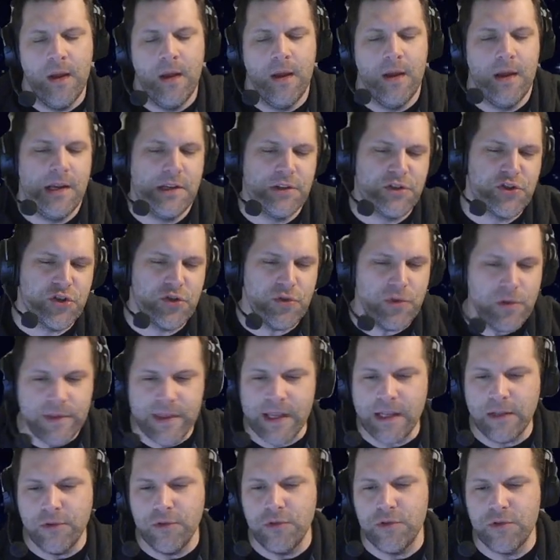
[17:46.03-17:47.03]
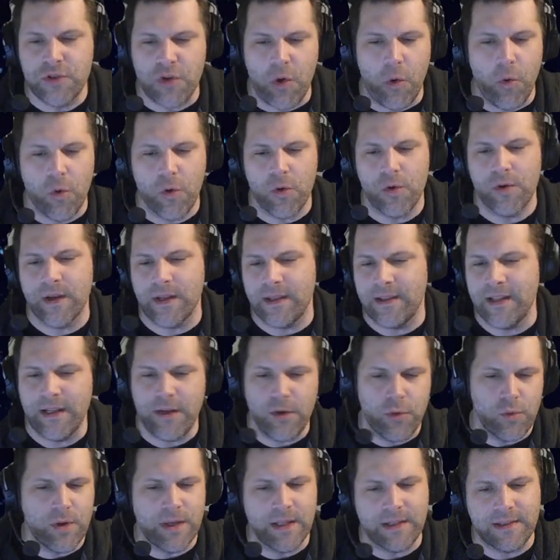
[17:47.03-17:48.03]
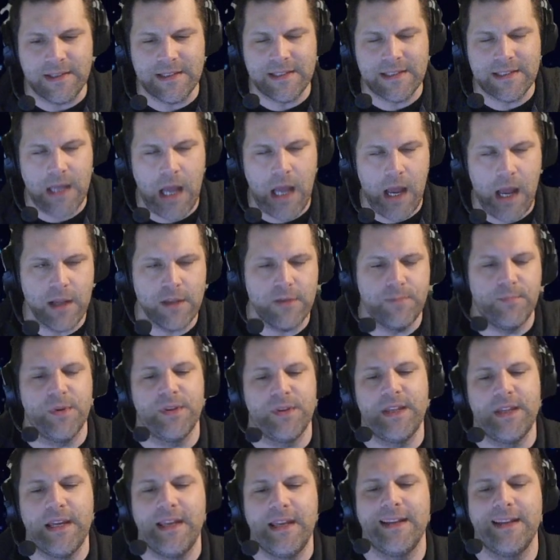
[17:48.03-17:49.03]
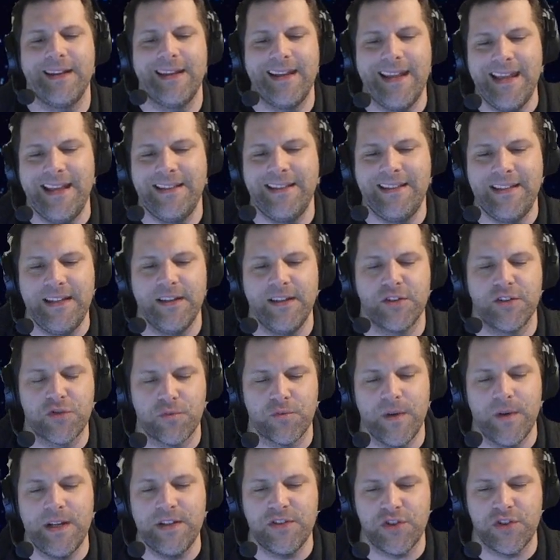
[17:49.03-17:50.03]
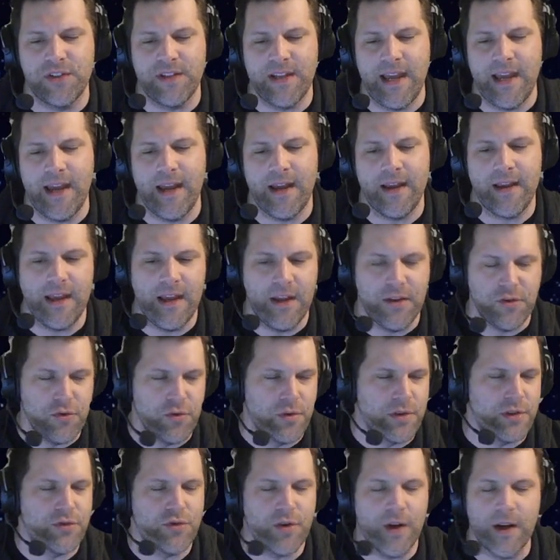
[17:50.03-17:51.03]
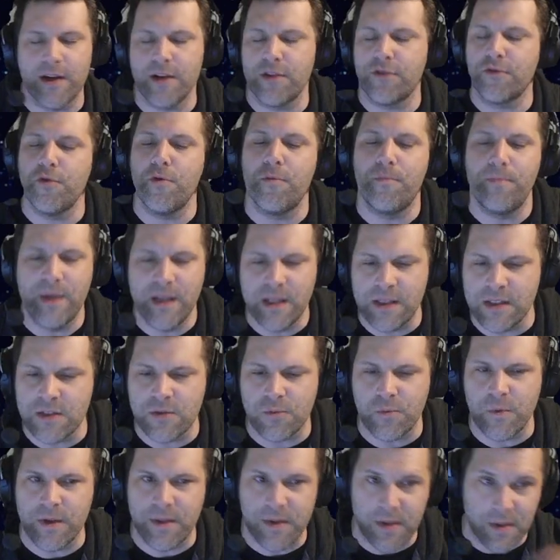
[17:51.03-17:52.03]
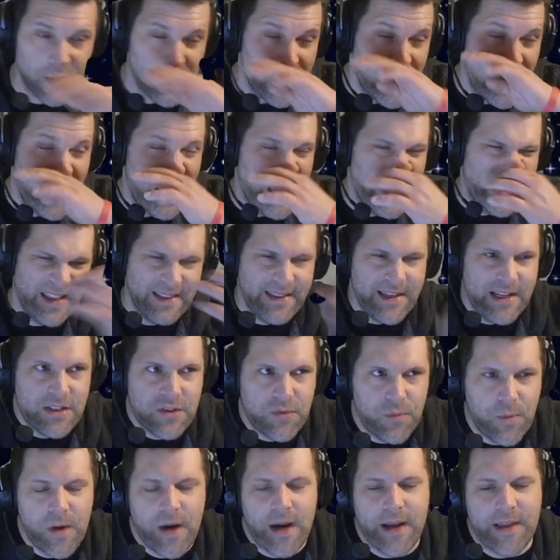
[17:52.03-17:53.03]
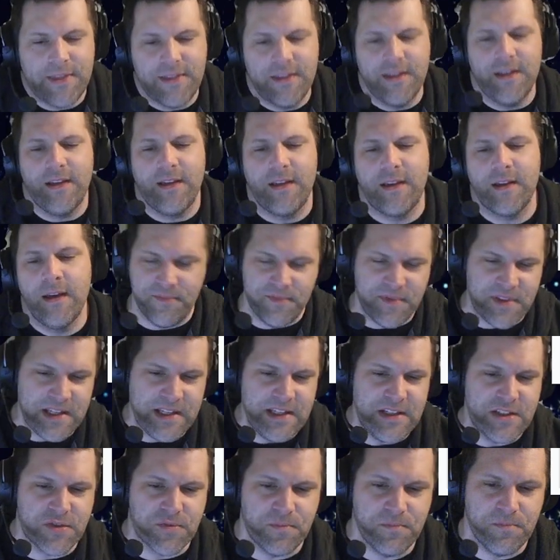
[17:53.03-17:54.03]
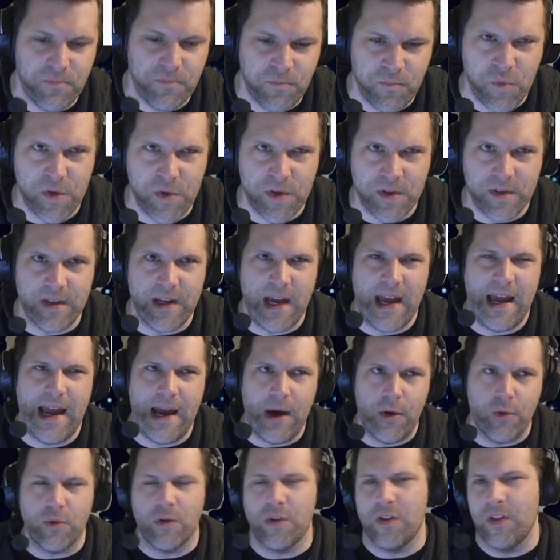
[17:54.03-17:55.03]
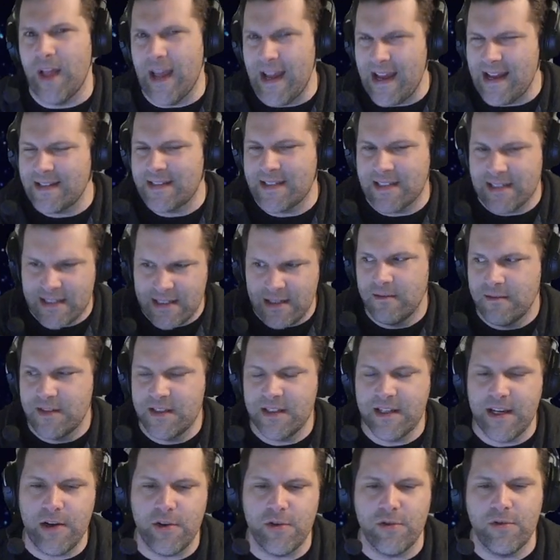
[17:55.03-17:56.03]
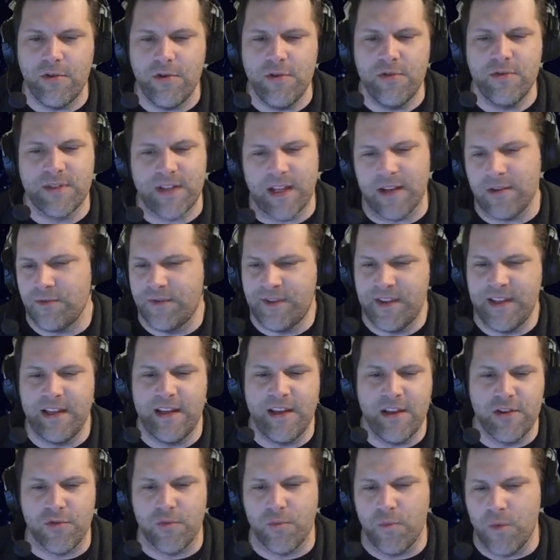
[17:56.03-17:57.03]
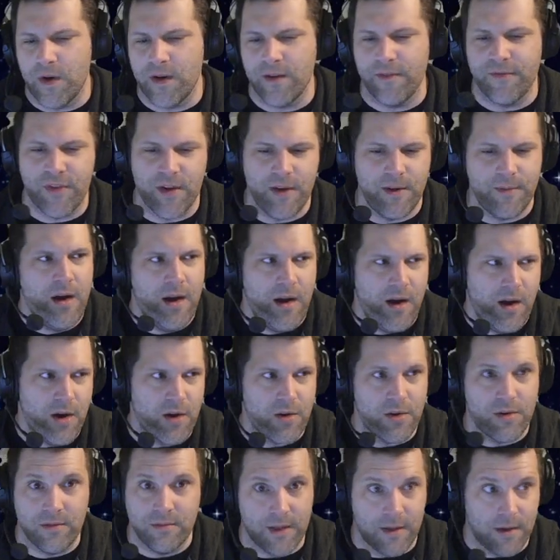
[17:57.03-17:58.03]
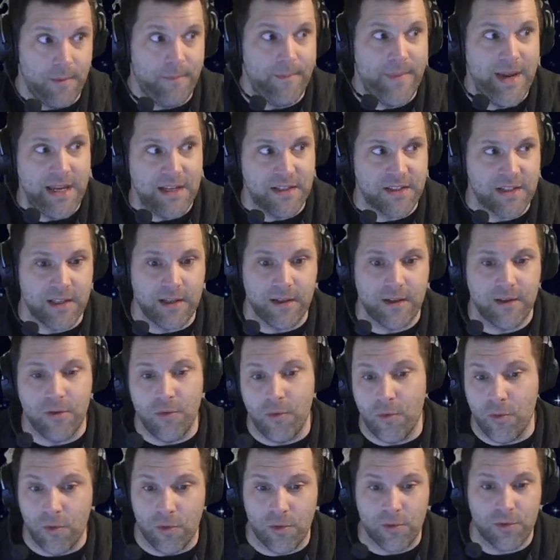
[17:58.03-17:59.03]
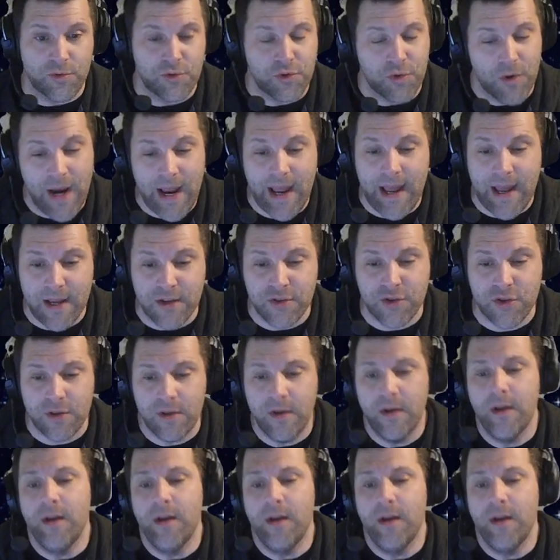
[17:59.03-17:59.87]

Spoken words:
And sure, they lose Horde and they don't get the Scythe, but they get an 18-inch range attack and you can try to throw pins with it. And that's where I think these would outclass Scarecrows. I don't think either one of them are amazing or trash,